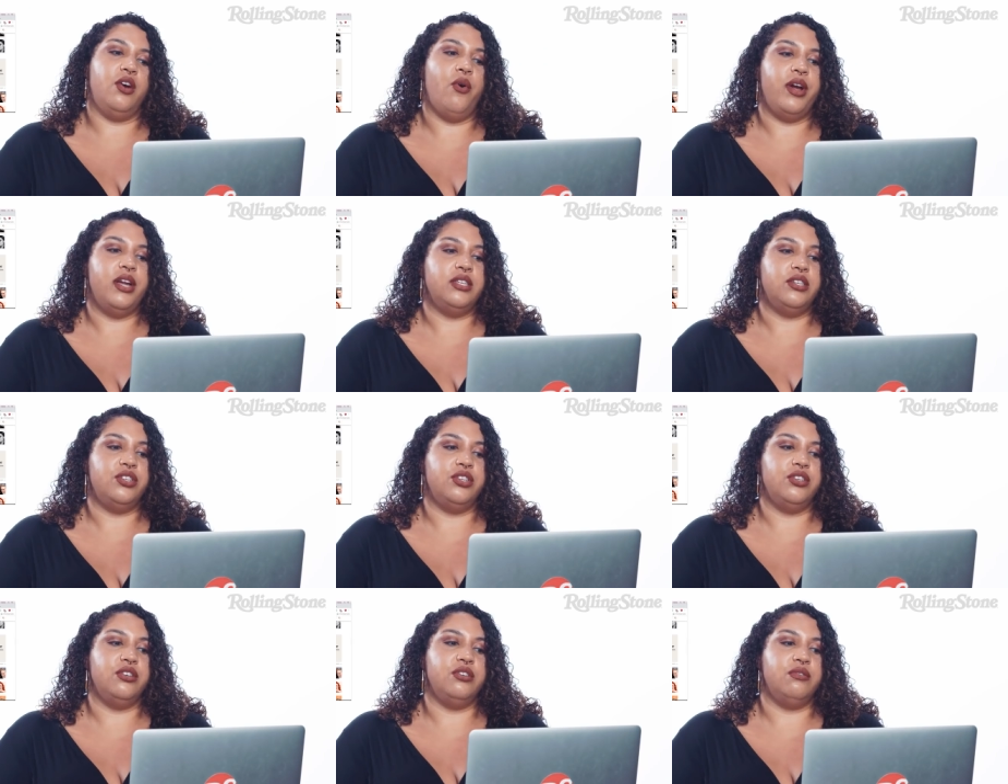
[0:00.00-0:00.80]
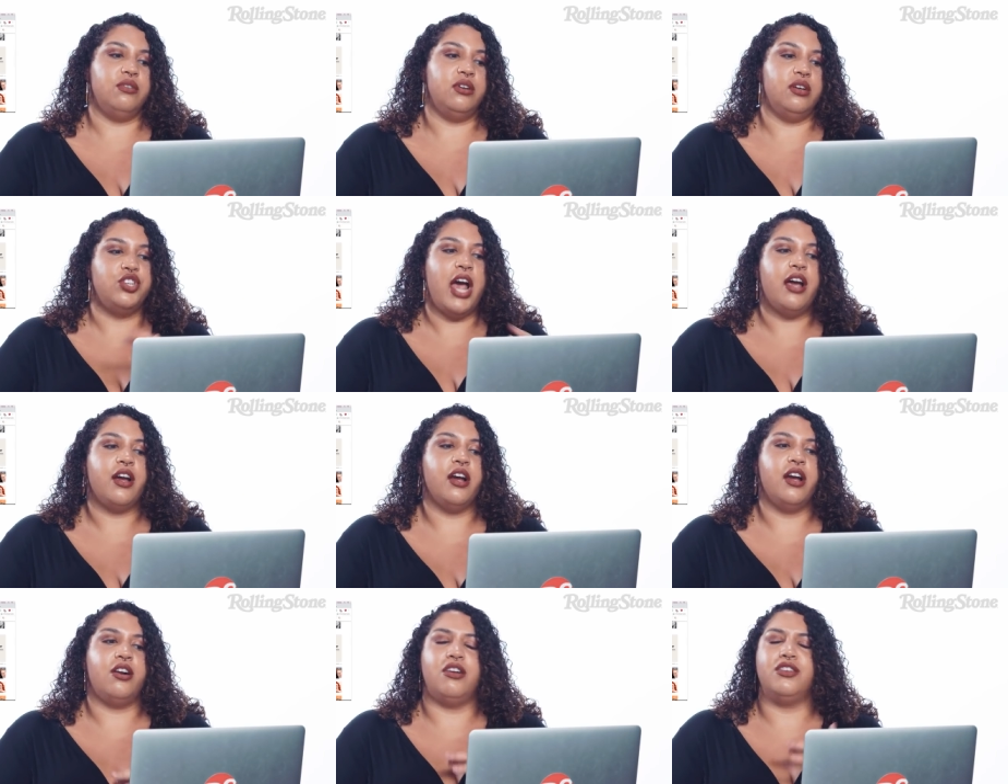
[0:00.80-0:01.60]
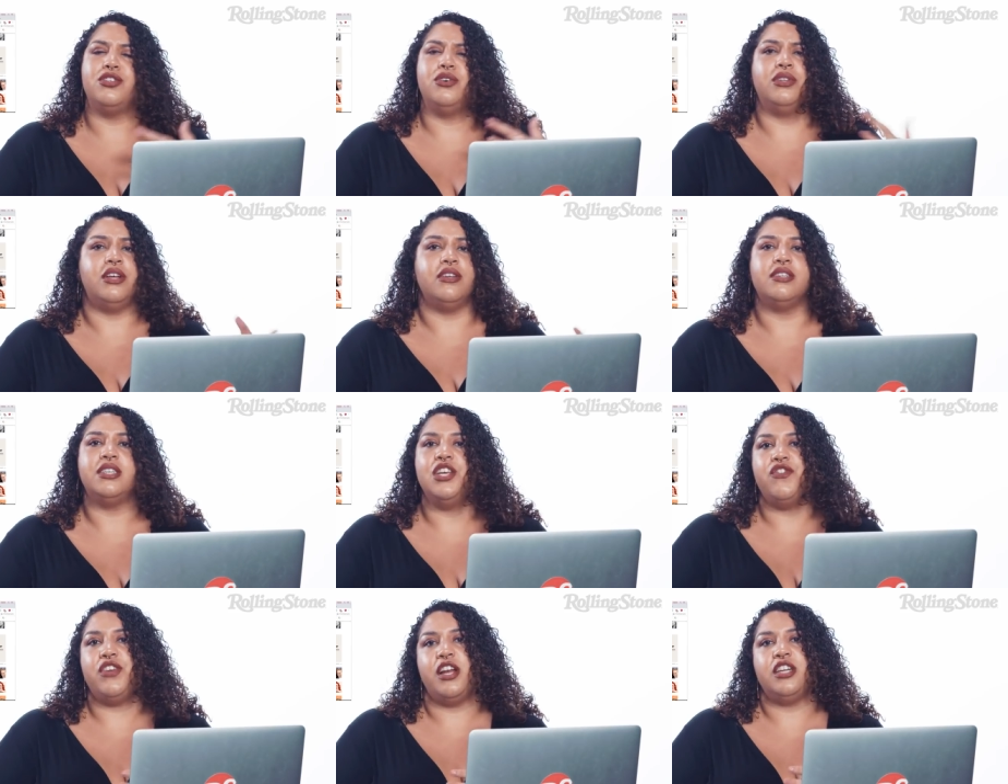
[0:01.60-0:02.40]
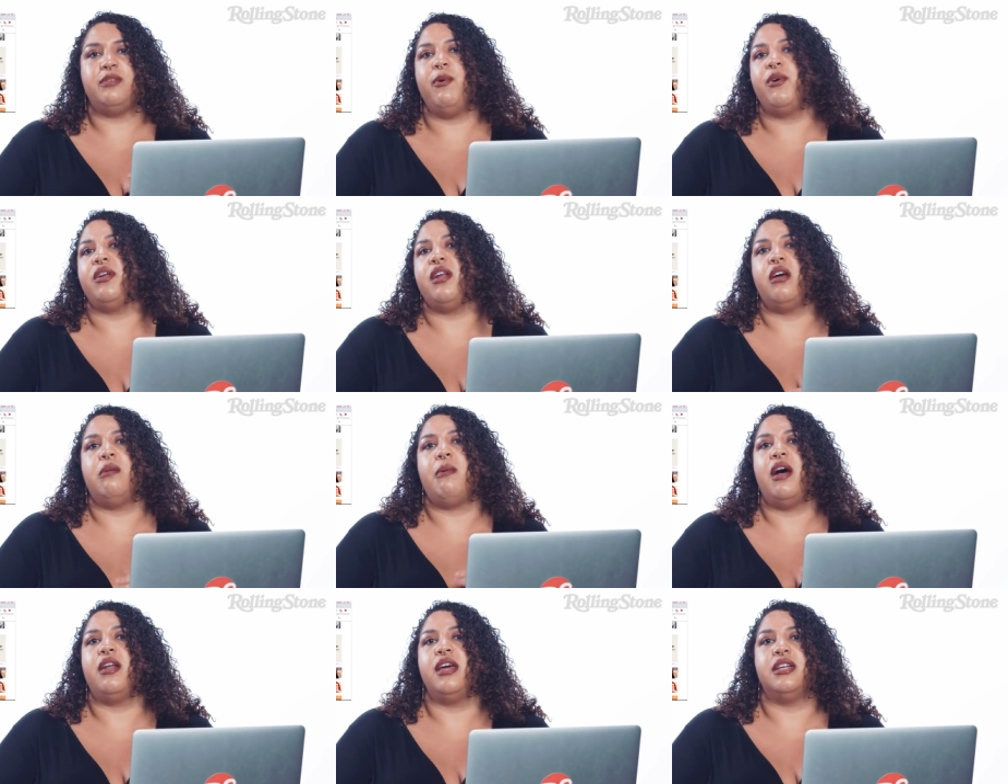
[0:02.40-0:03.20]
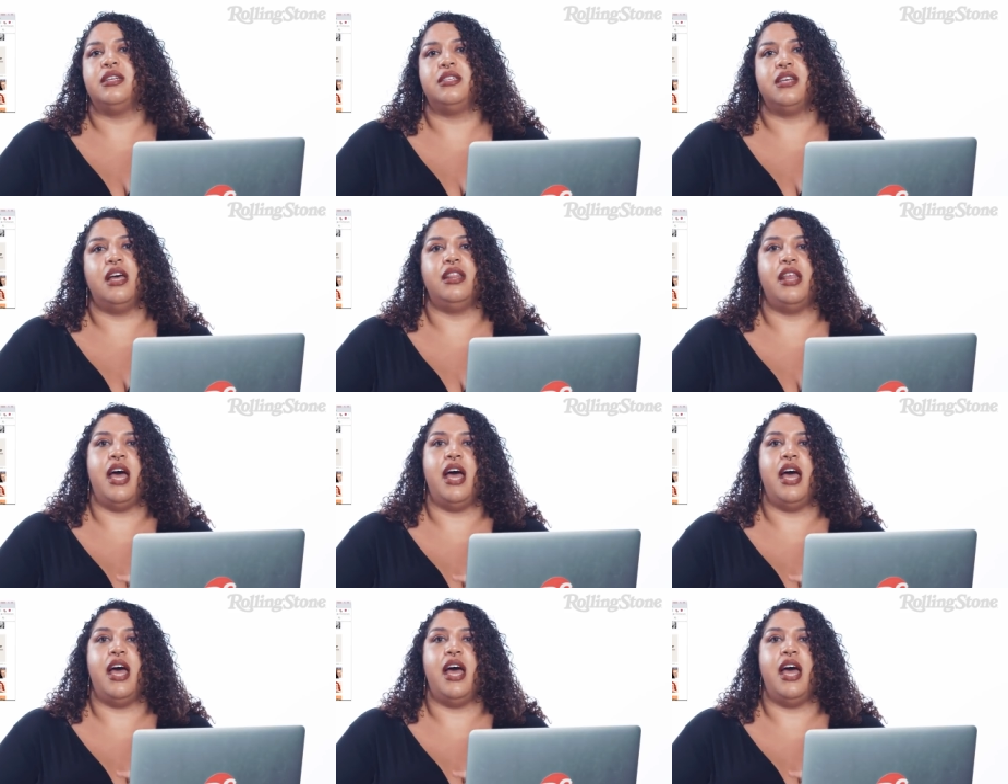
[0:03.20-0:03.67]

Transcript: according to Jagger, and also Little Steven had spoken out about it and said